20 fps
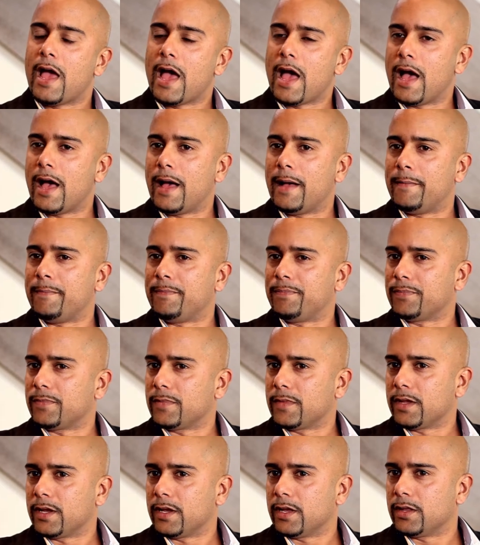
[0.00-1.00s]

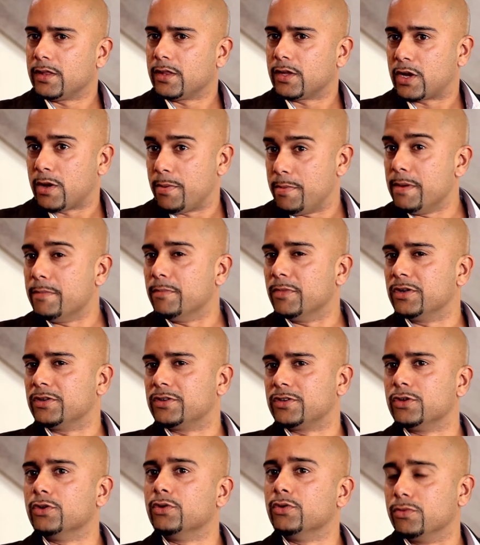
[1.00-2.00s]
the commitment
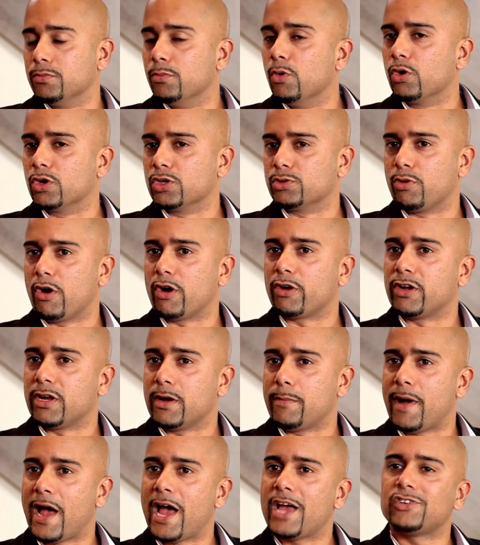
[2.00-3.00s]
to mortgage broking
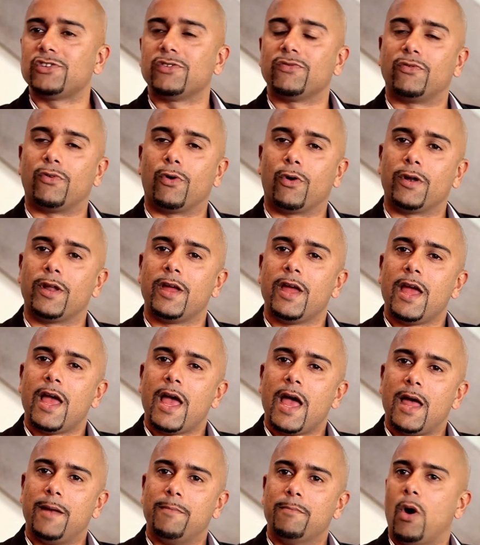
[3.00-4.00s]
and a passion for it,
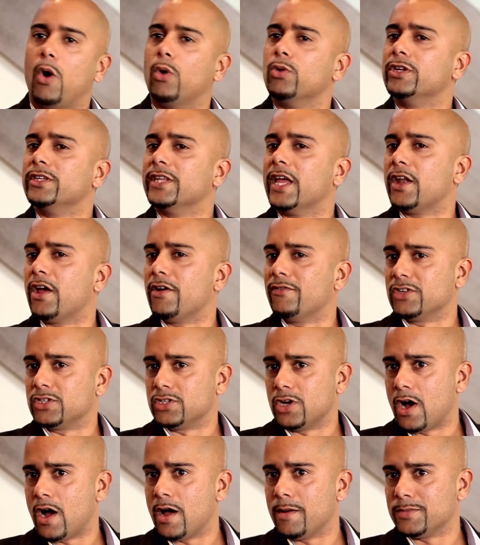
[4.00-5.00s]
and moulding that over
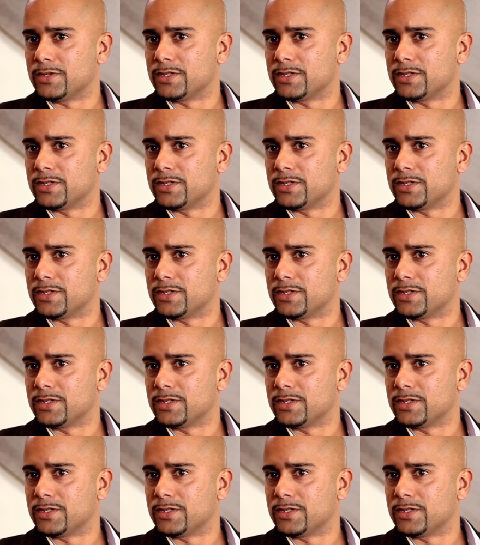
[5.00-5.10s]
time.